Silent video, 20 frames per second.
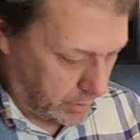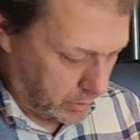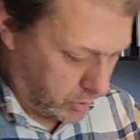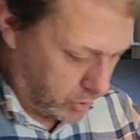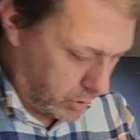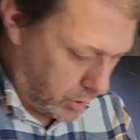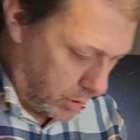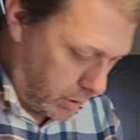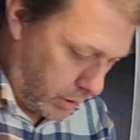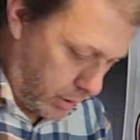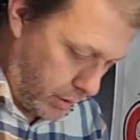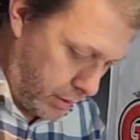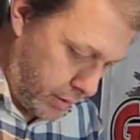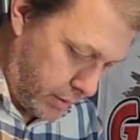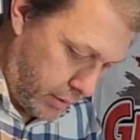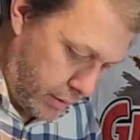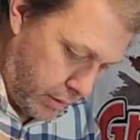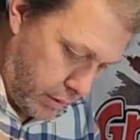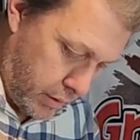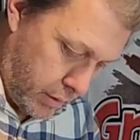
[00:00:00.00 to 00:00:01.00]
chocolate,
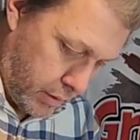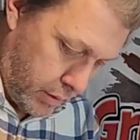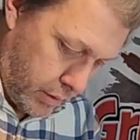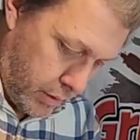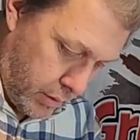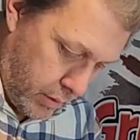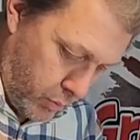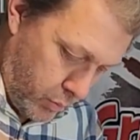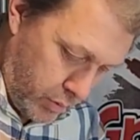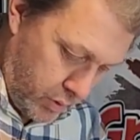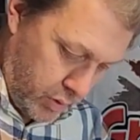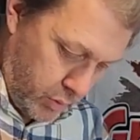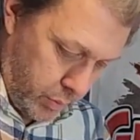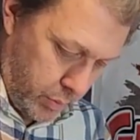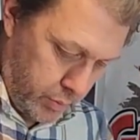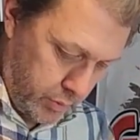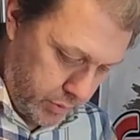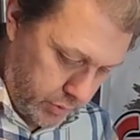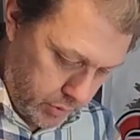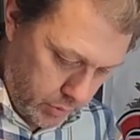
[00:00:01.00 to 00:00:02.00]
which we
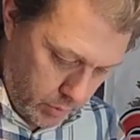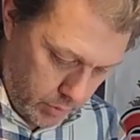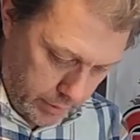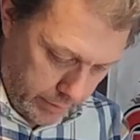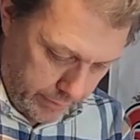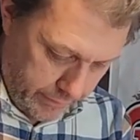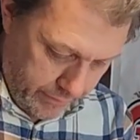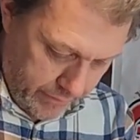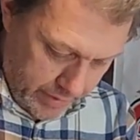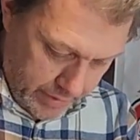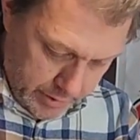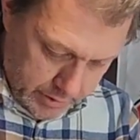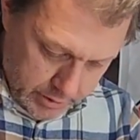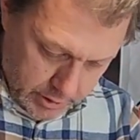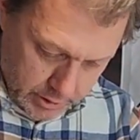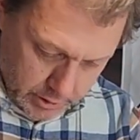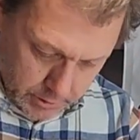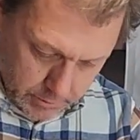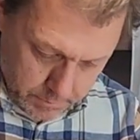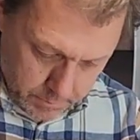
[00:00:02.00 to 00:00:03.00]
will shortly
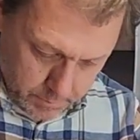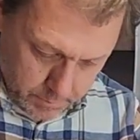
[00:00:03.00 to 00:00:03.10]
fix